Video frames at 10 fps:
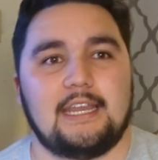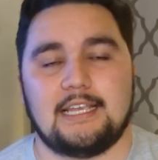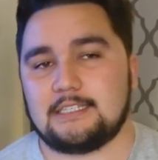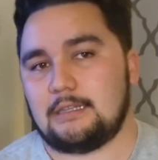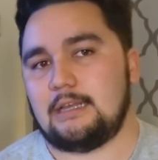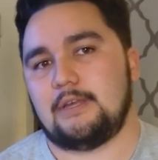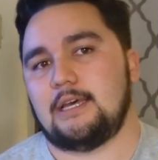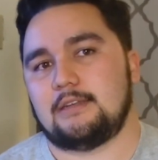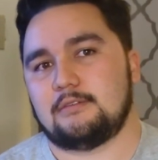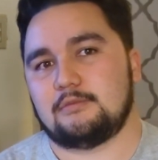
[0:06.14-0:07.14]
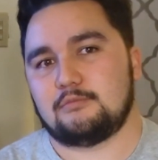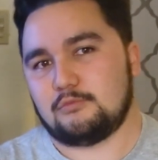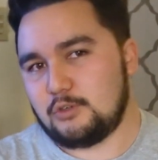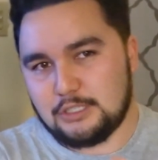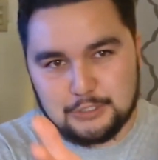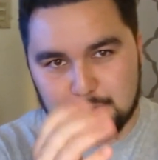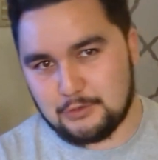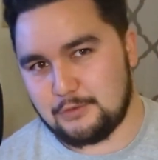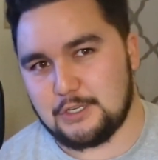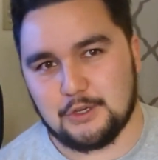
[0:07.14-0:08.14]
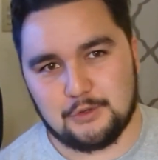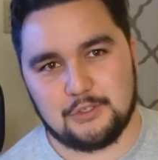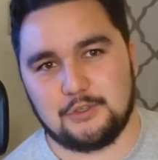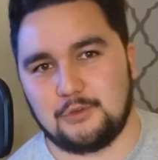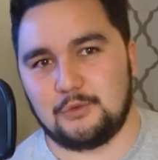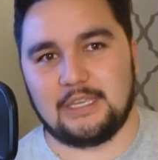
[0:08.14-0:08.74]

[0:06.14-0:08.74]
I still have not released a video to you.